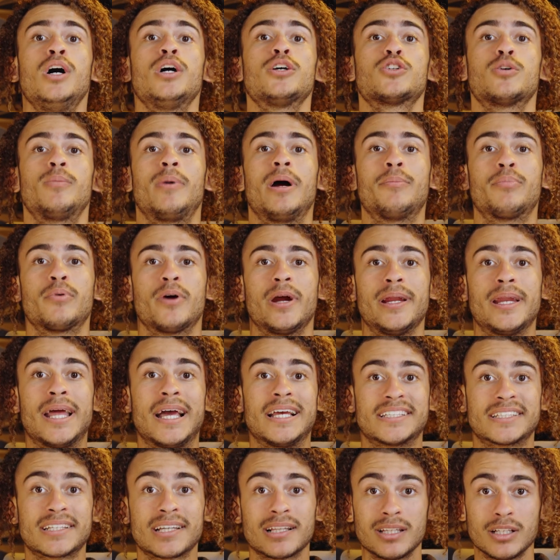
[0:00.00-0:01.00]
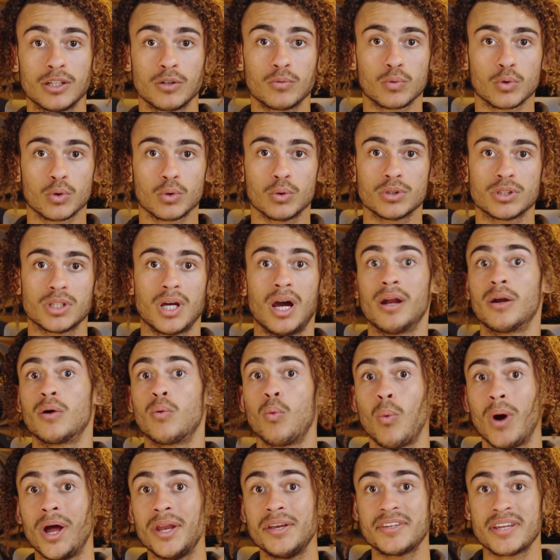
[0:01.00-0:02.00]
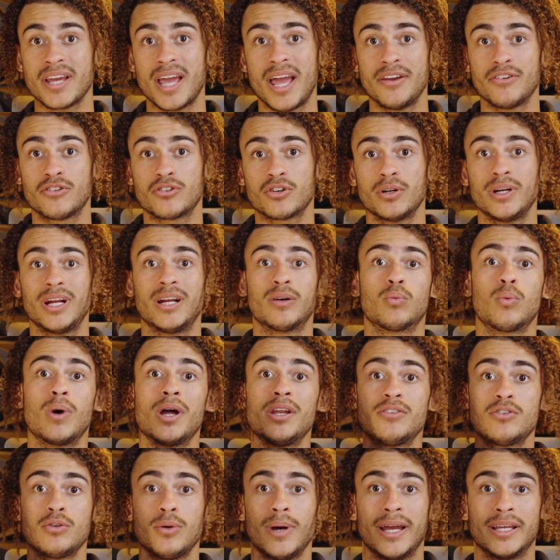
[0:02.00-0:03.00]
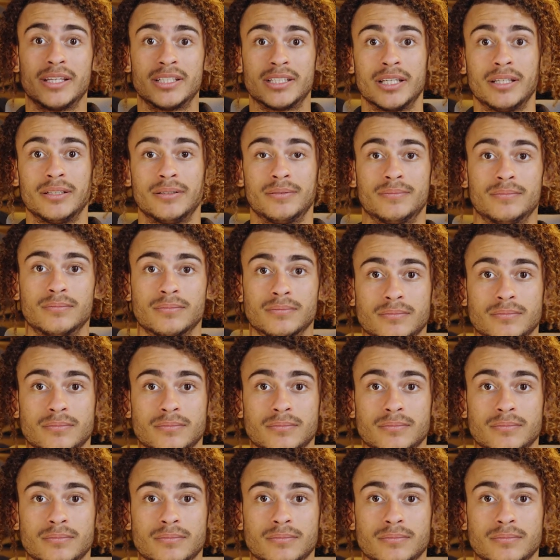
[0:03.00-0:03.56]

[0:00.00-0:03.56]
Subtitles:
so my brain has clear rules on when to enter and when to exit.